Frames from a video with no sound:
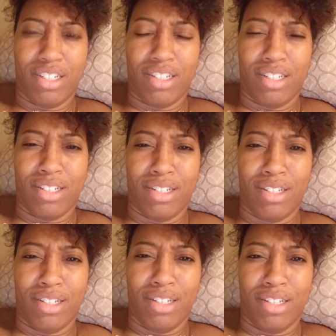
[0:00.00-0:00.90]

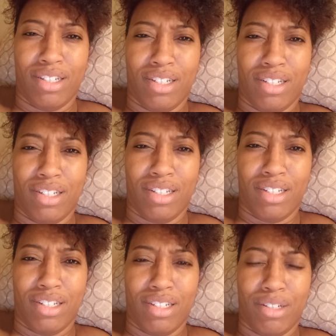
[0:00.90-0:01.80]

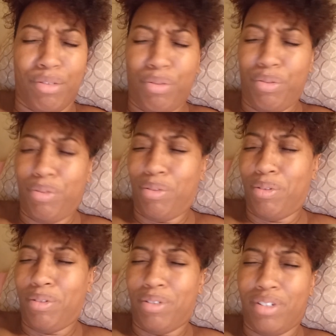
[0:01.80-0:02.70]

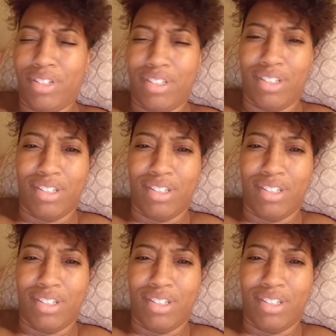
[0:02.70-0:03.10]
[no speech]